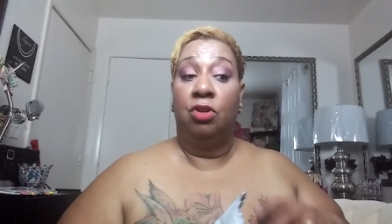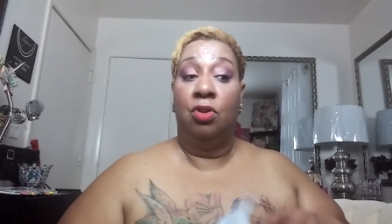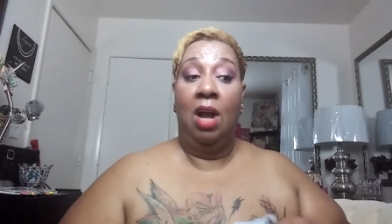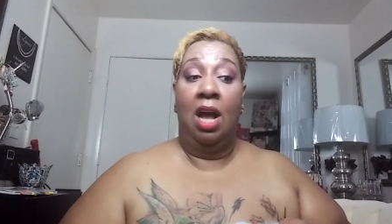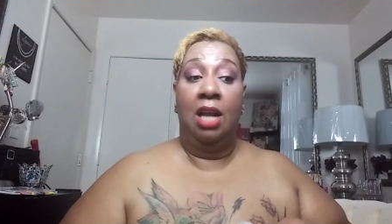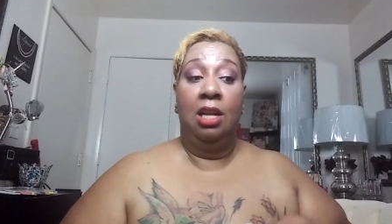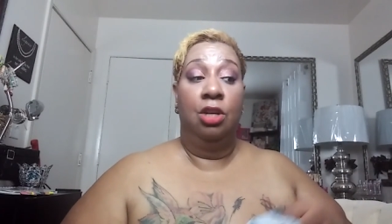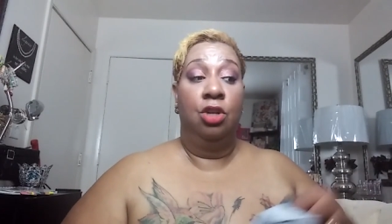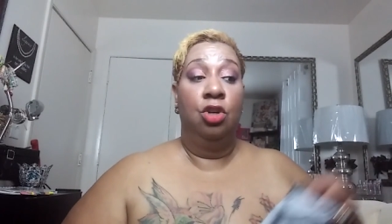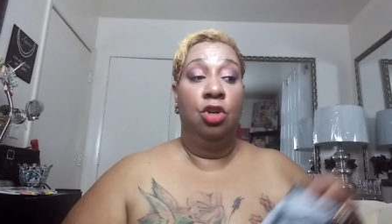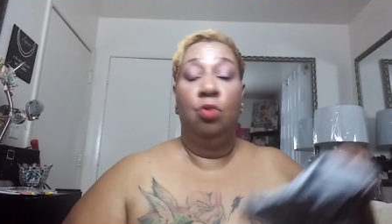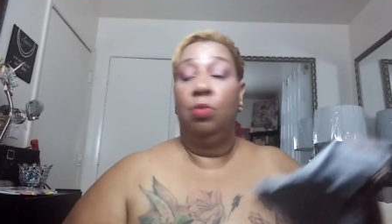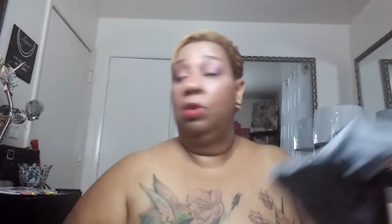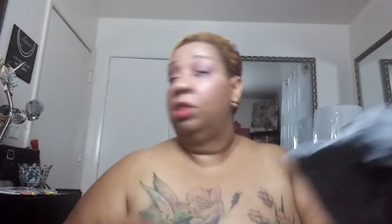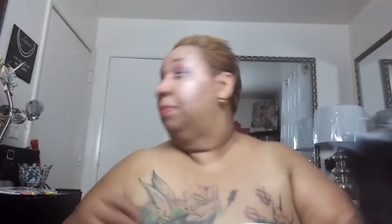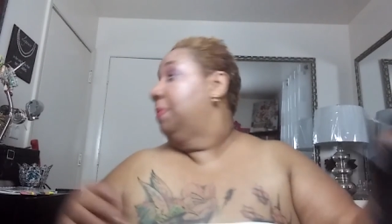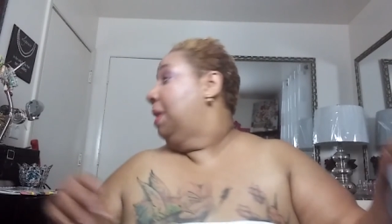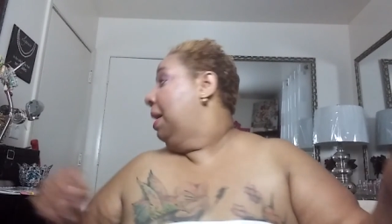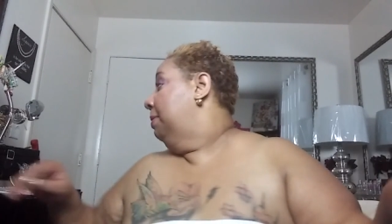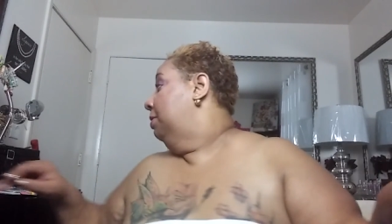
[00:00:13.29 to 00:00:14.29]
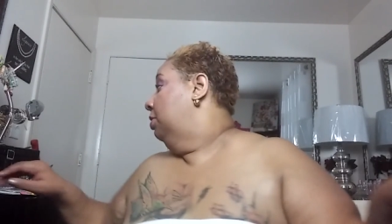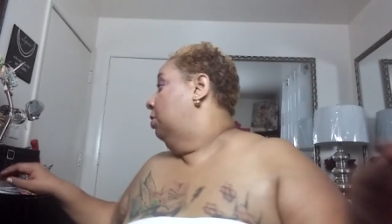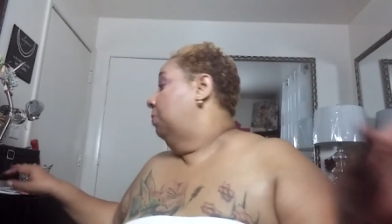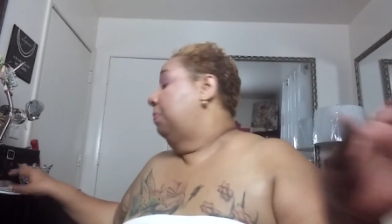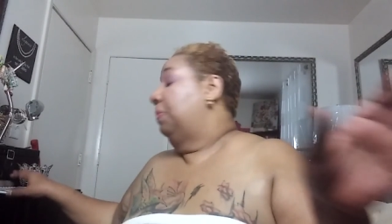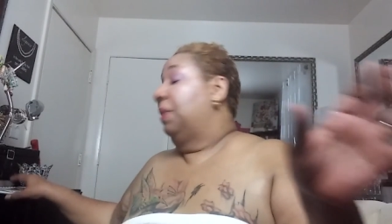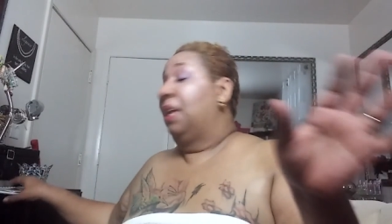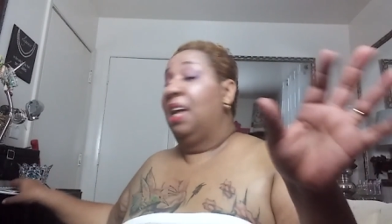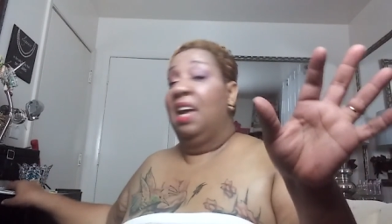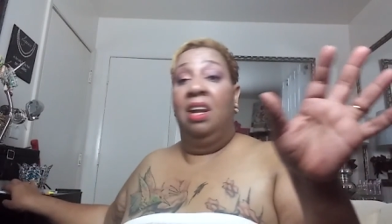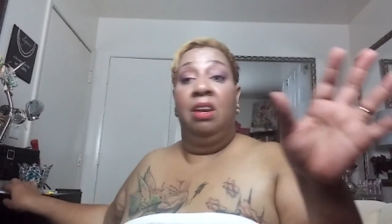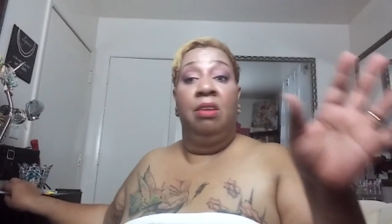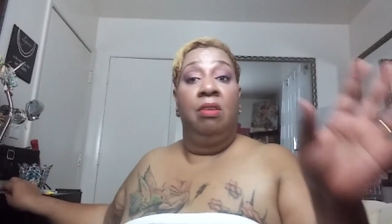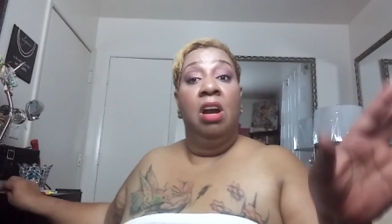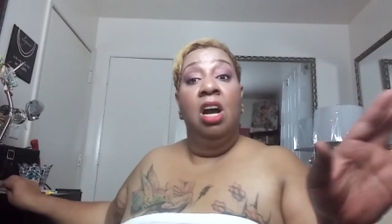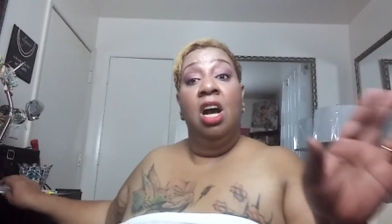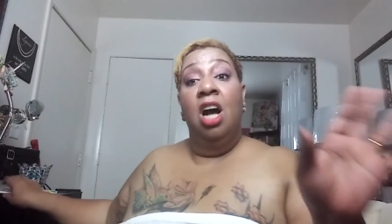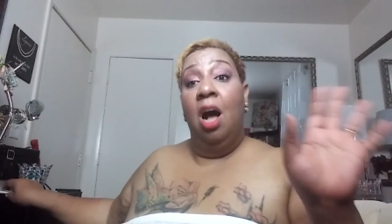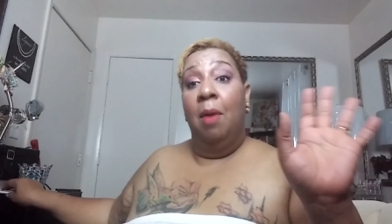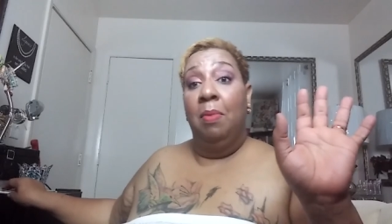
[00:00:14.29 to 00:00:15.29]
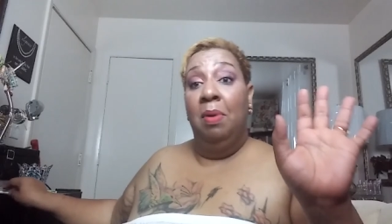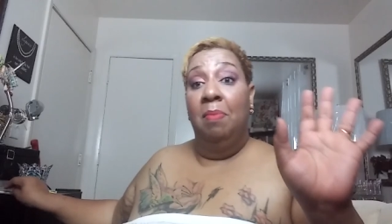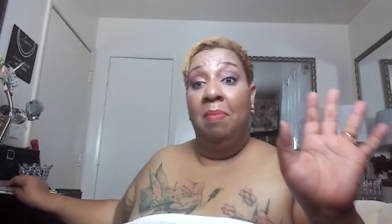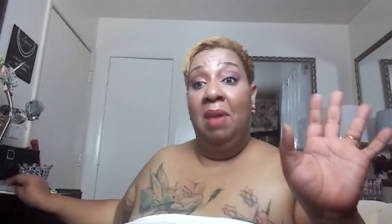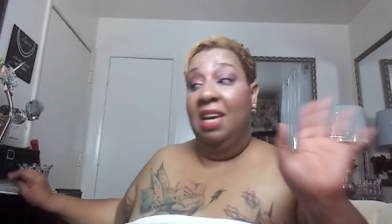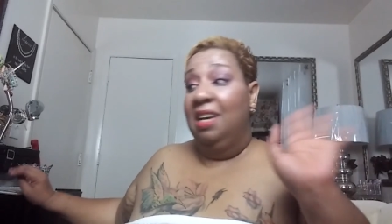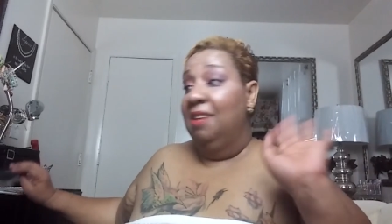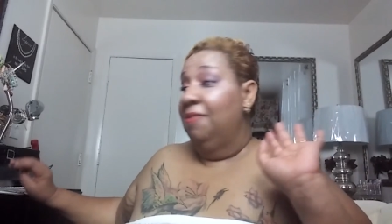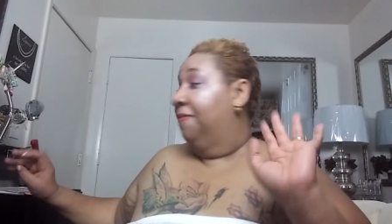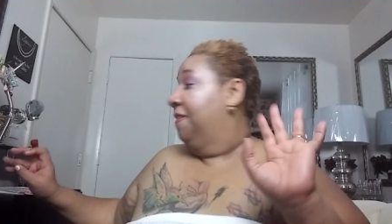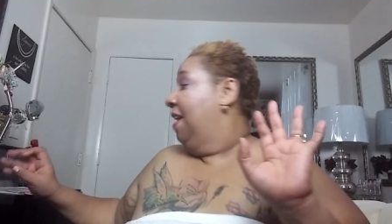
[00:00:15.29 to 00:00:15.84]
trying to do with my little planner. I'm going to make it